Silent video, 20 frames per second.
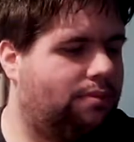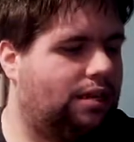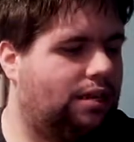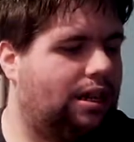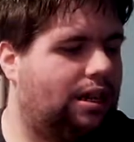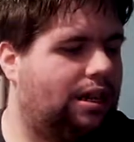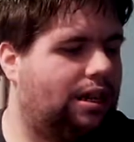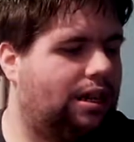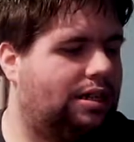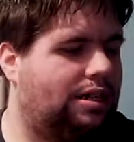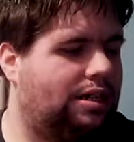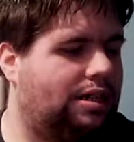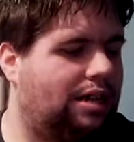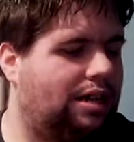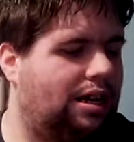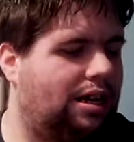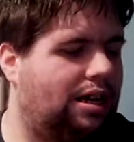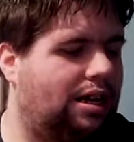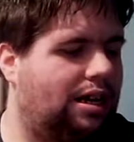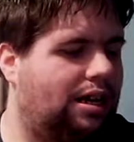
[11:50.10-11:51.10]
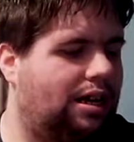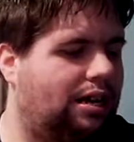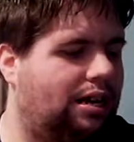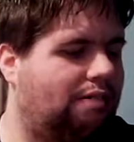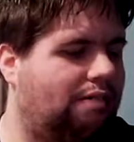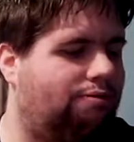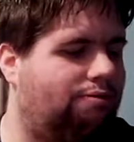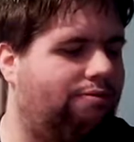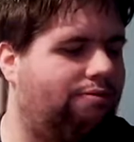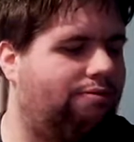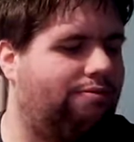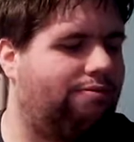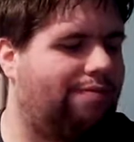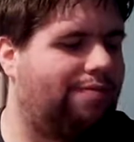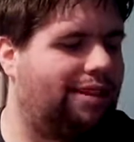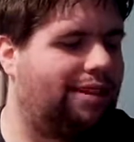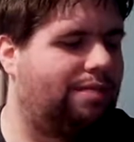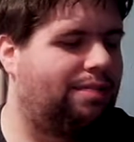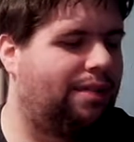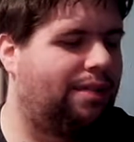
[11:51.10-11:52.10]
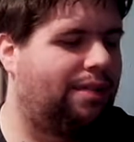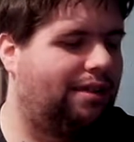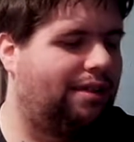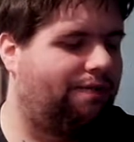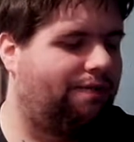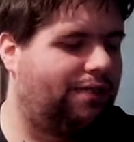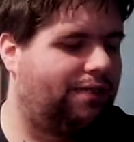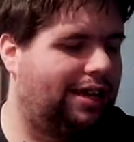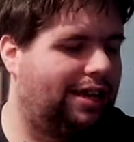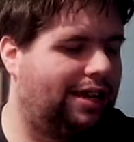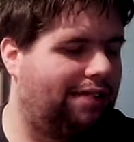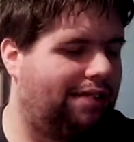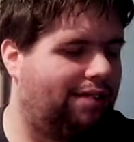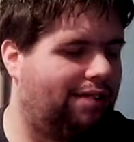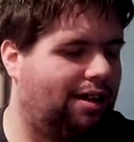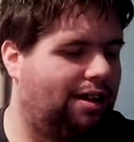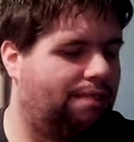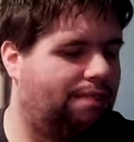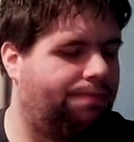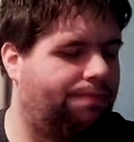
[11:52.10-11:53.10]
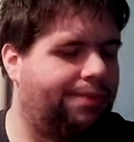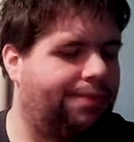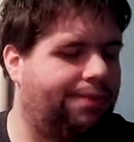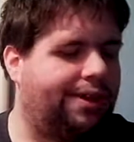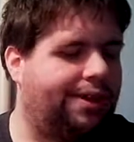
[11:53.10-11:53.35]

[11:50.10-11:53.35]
I guess, that's about it for now.